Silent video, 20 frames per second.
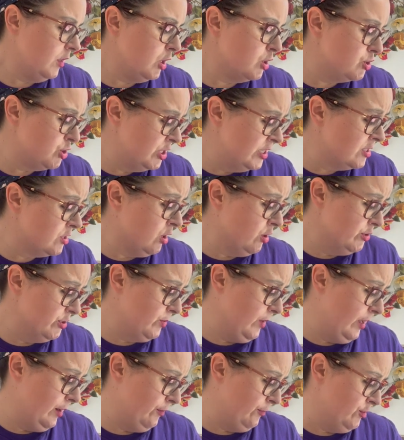she's also
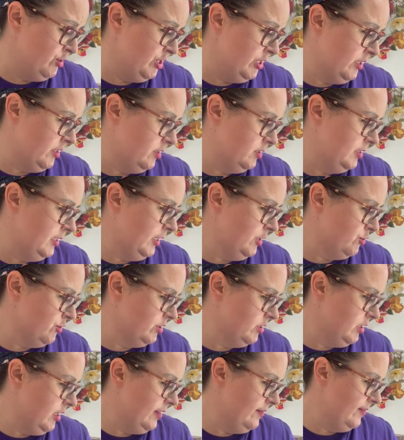out of Virginia, Sandra
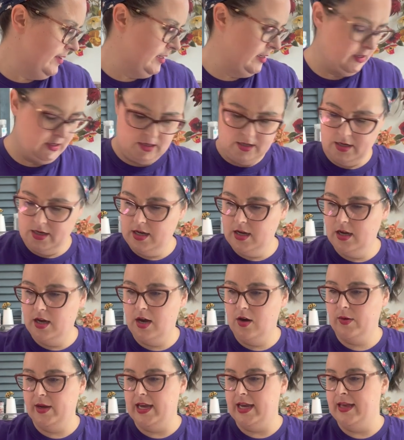Sullivan.
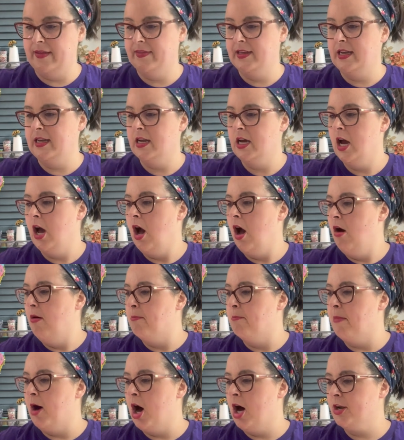Okay, and then
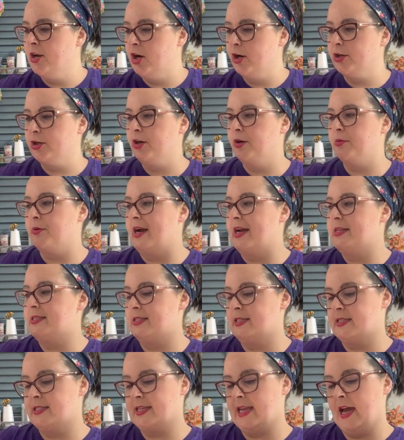Monarch
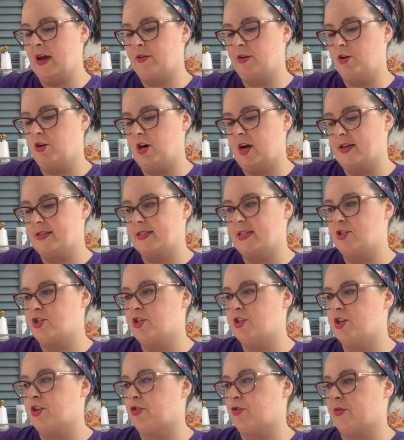Horizons Counted Cross Stitch,
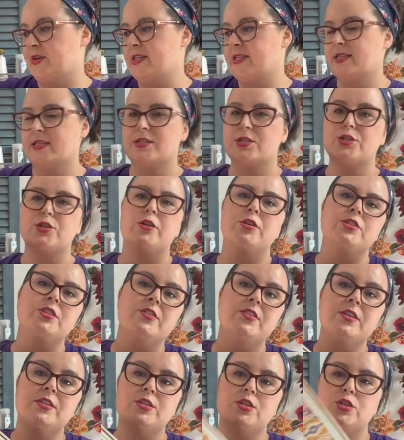The Three Sisters.
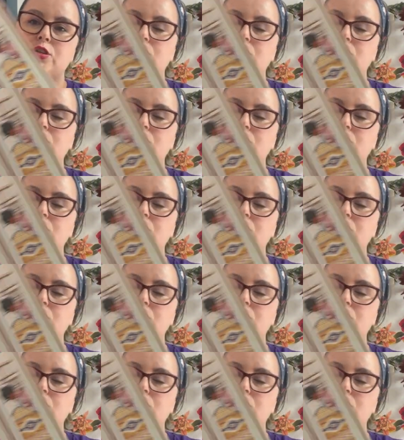This is